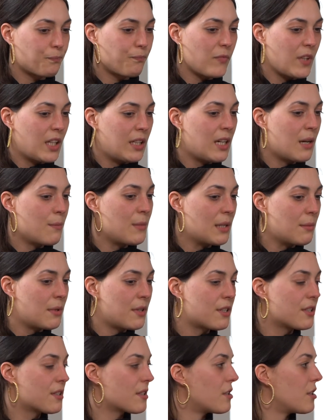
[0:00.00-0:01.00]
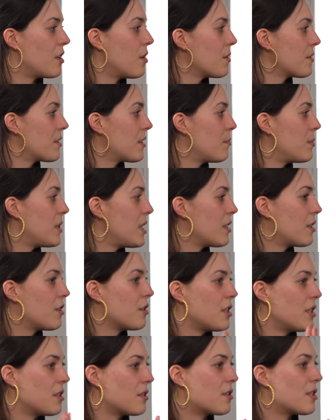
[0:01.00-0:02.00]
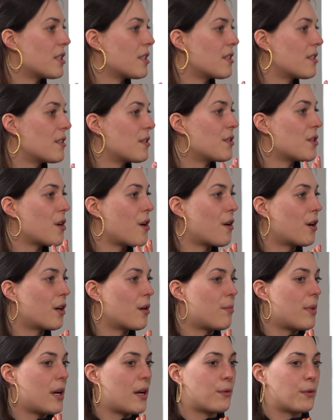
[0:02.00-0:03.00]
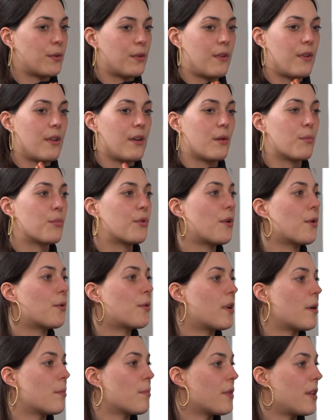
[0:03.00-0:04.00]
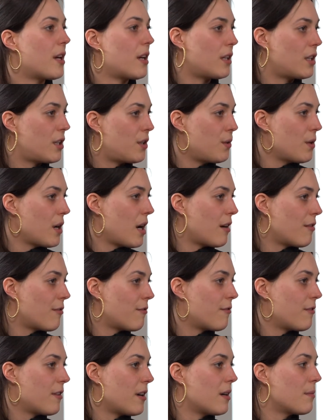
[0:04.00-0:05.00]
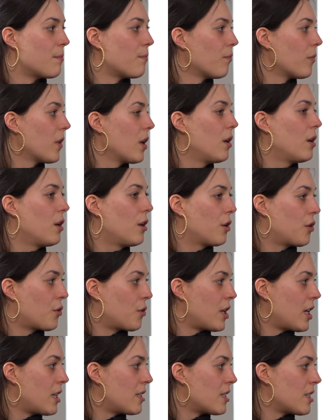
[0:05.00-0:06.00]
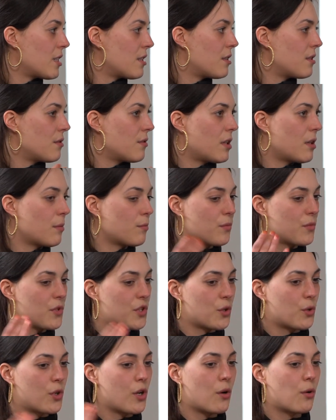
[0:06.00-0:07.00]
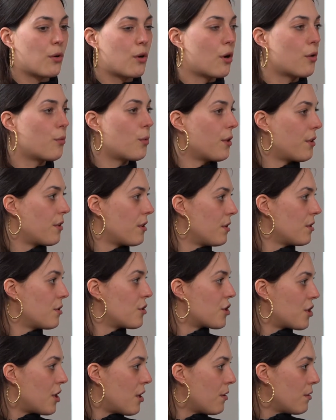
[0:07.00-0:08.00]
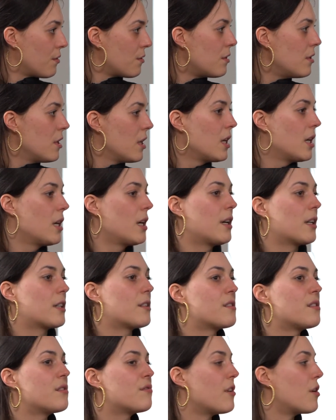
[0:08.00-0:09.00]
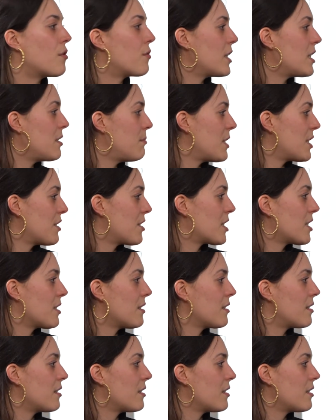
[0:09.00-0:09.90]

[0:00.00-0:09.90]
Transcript: yeah, maybe this could also be a good entrance to talk about the program that you have created to go along with the show, because you've already mentioned the